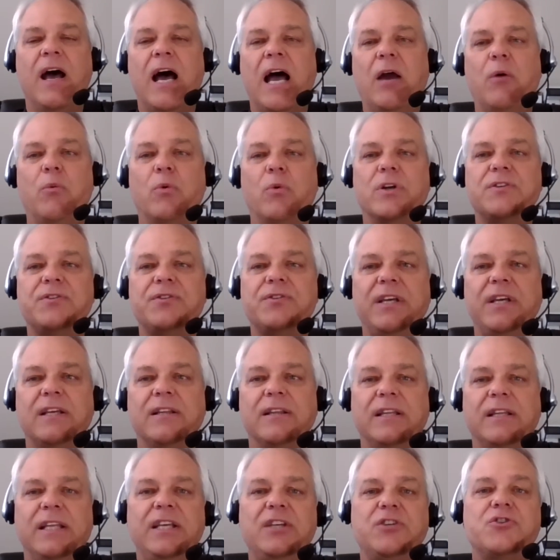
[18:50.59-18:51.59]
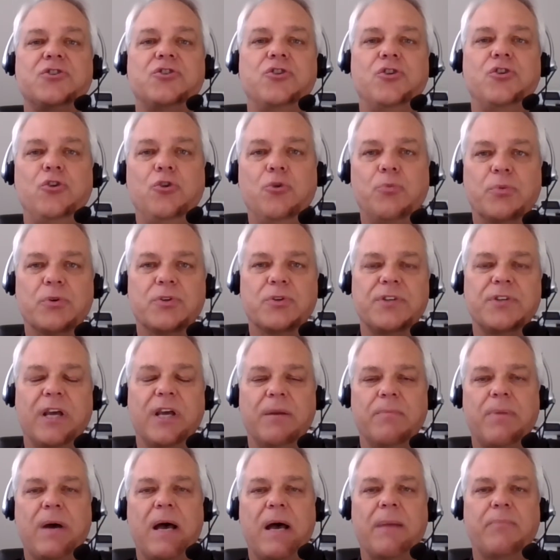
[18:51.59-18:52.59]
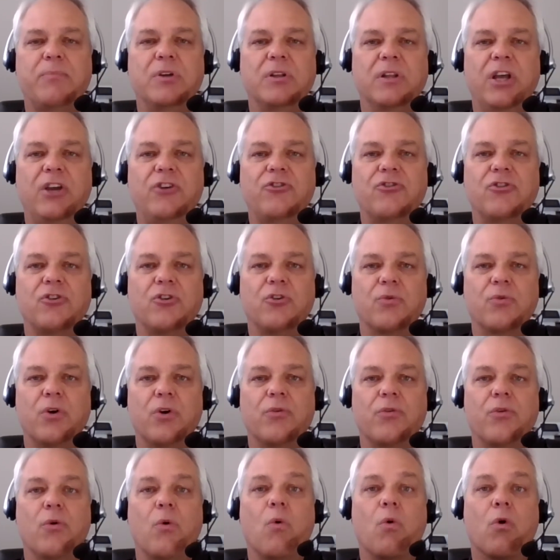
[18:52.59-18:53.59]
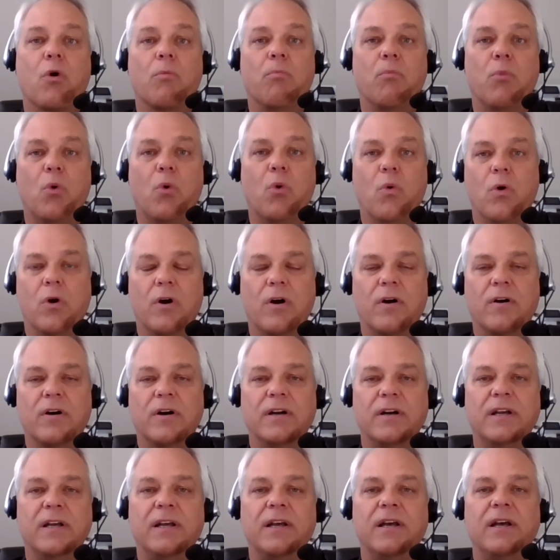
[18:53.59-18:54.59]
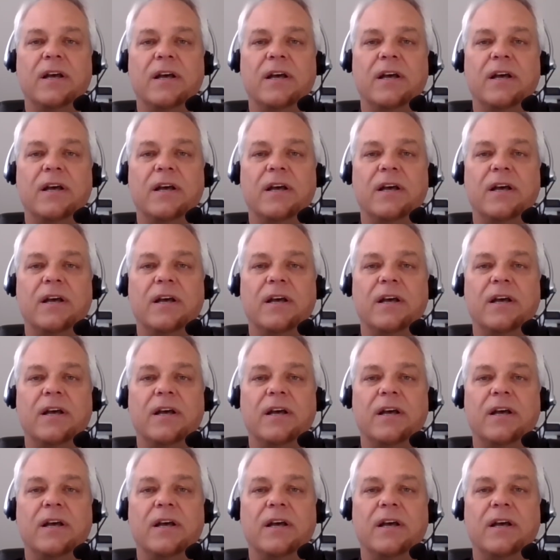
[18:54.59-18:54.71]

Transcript: I want to see at least 2% population growth or more